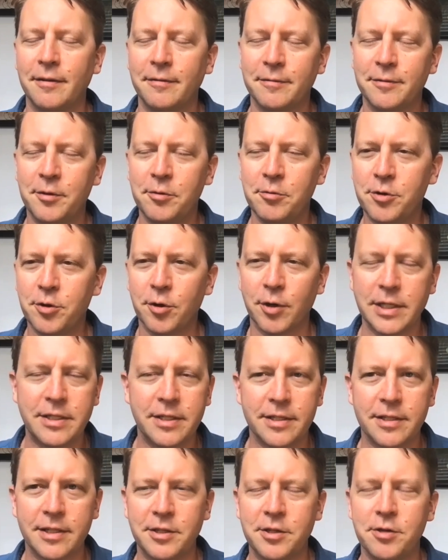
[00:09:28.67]
two
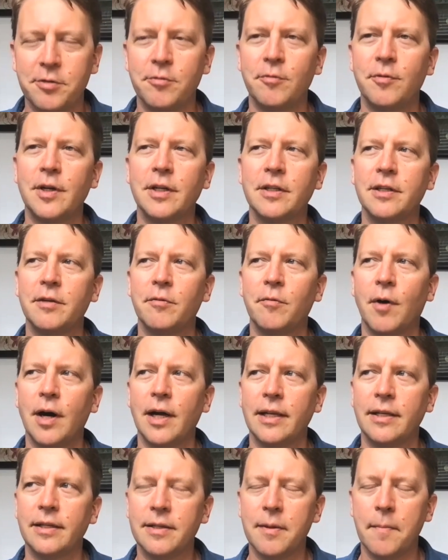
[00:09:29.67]
choices that you really
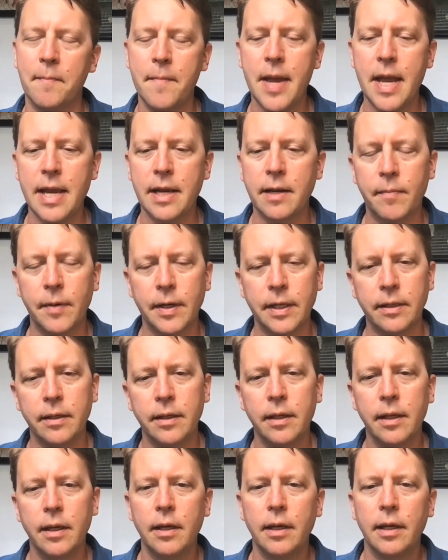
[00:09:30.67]
want to make, but
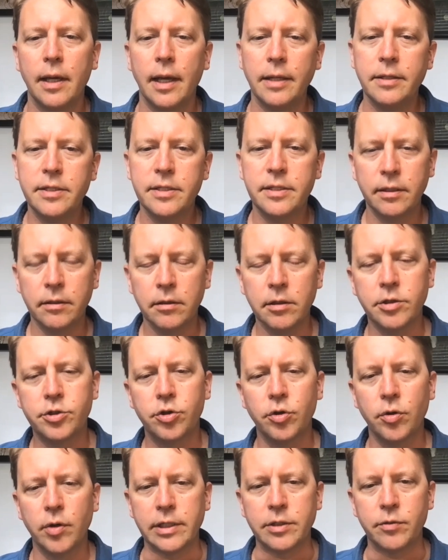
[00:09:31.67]
it's still a
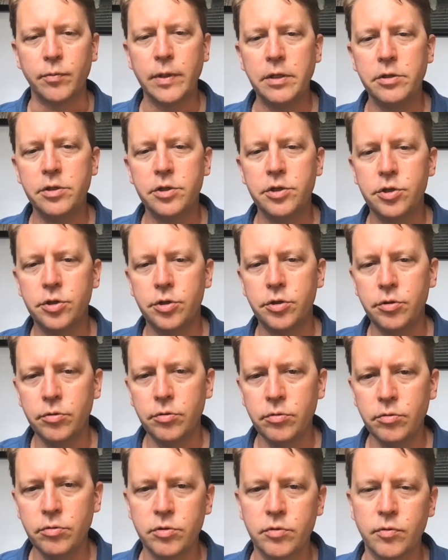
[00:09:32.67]
choice. We
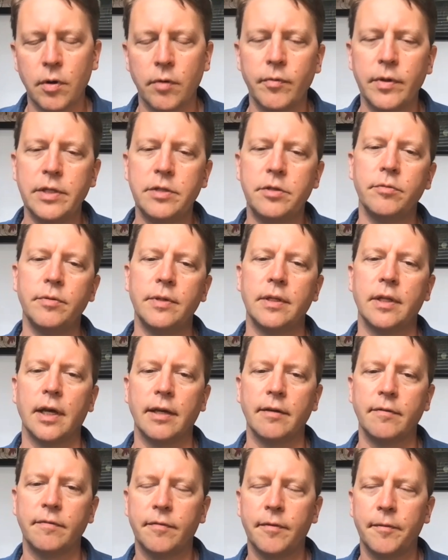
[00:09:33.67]
choose what we do in
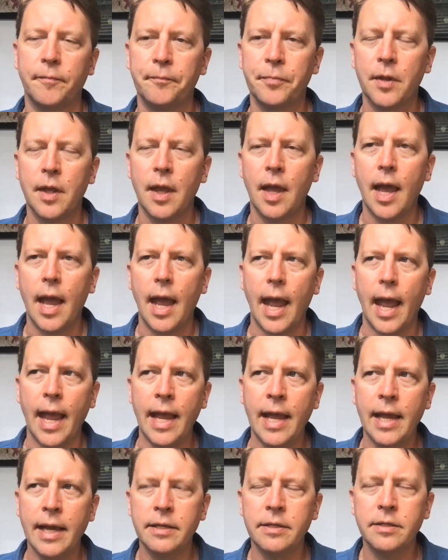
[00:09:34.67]
life.
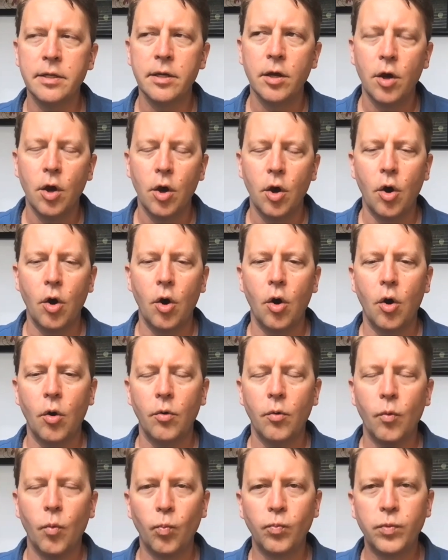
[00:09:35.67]
And
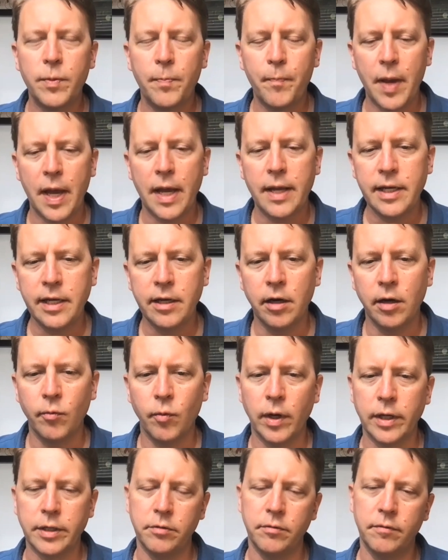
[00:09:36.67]
depending on
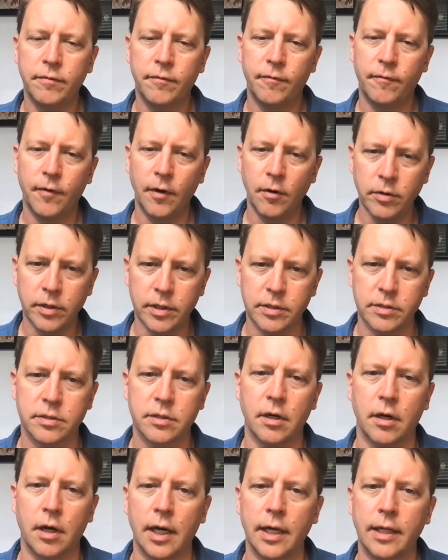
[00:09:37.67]
what you focus
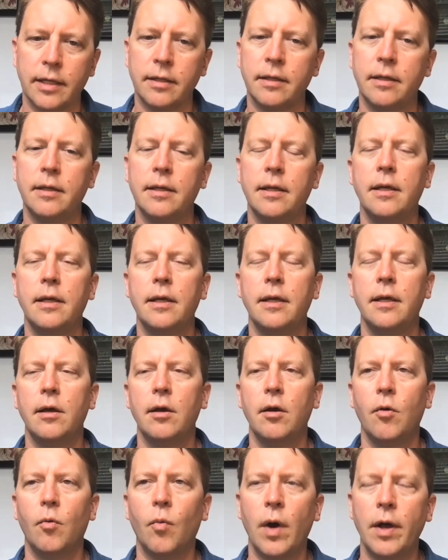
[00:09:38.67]
on,
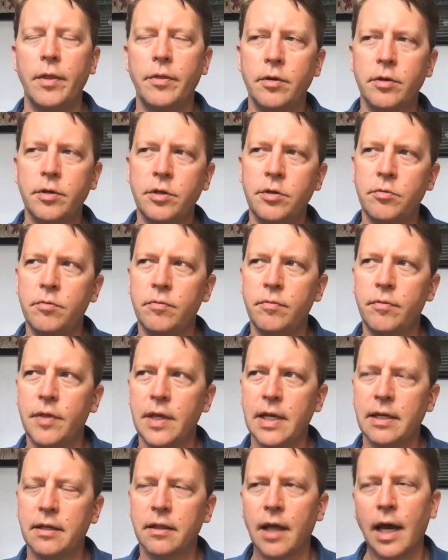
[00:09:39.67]
whether you
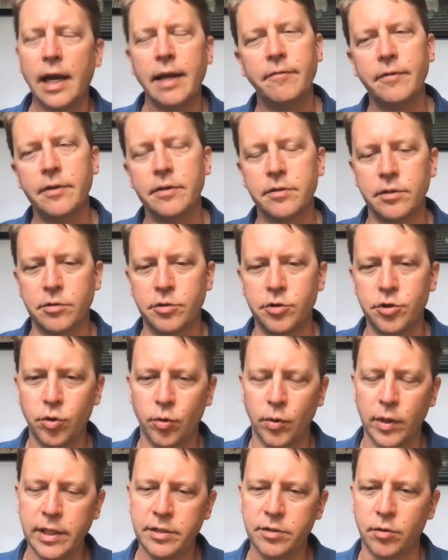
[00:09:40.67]
think life is a
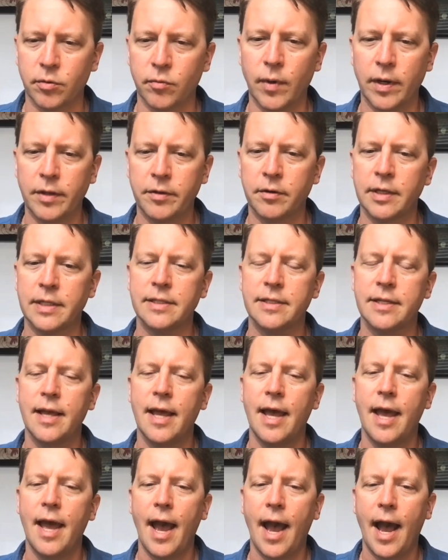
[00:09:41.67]
choice or whether it's
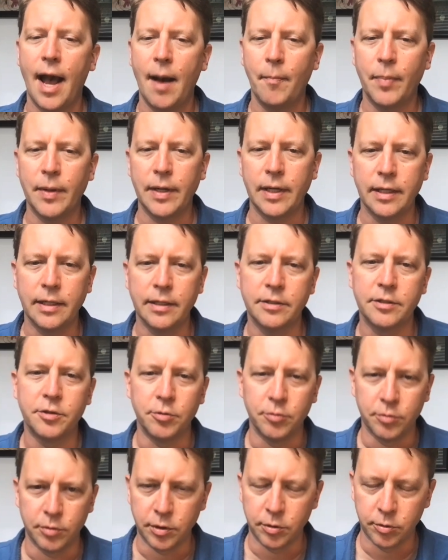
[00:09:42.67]
happening
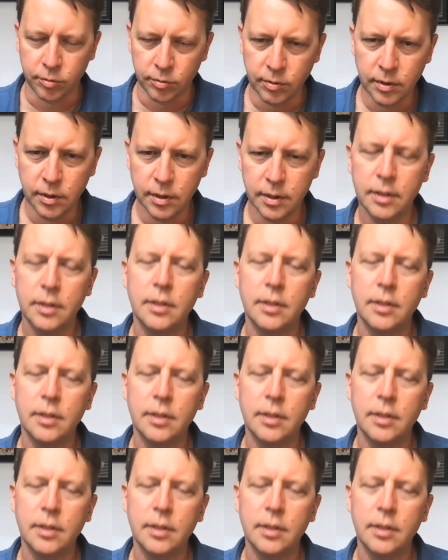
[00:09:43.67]
to you